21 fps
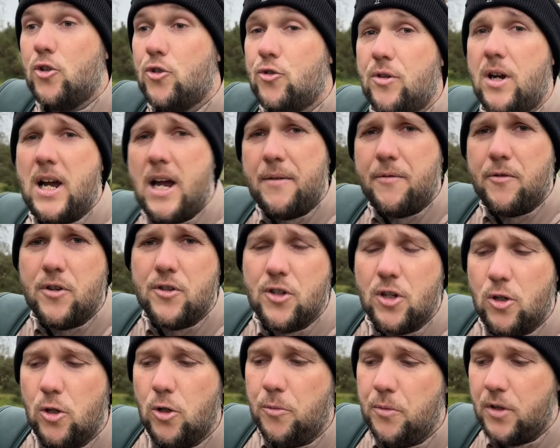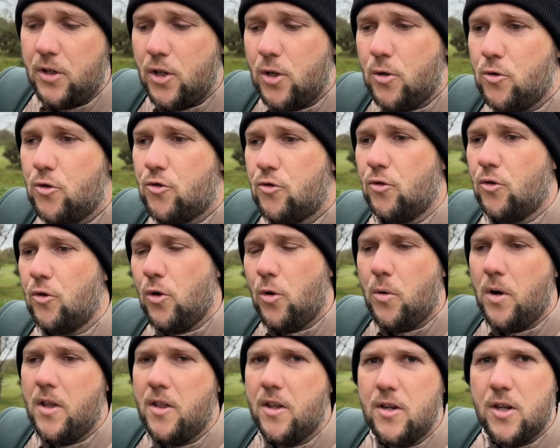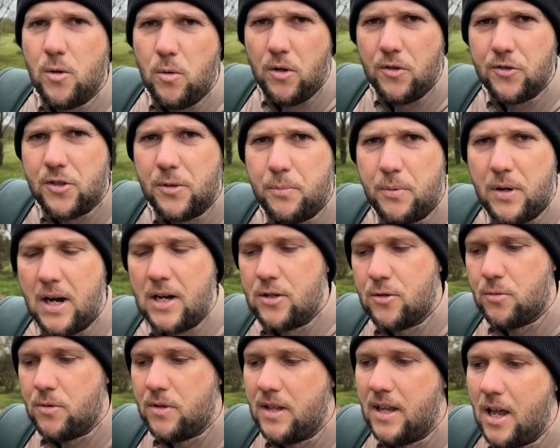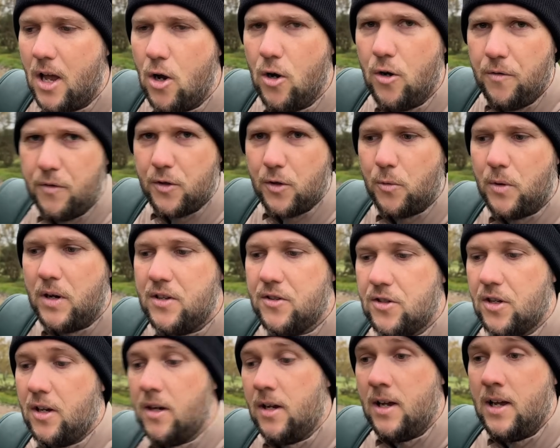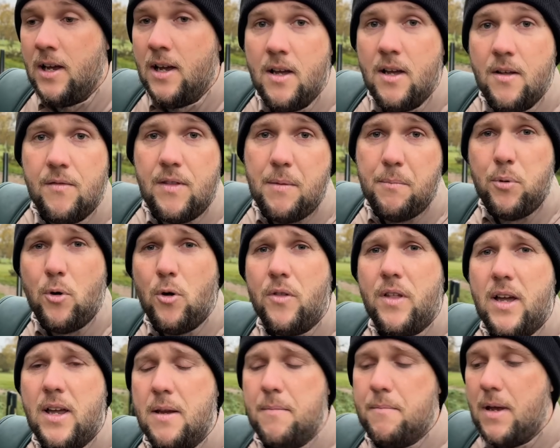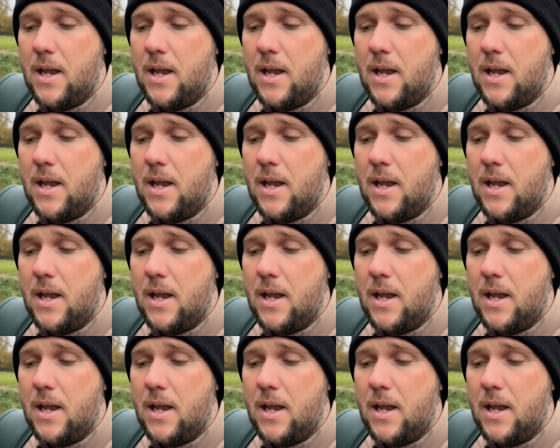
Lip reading: driver is a club that you struggle with and you want to practice with it over the winter, then put that in.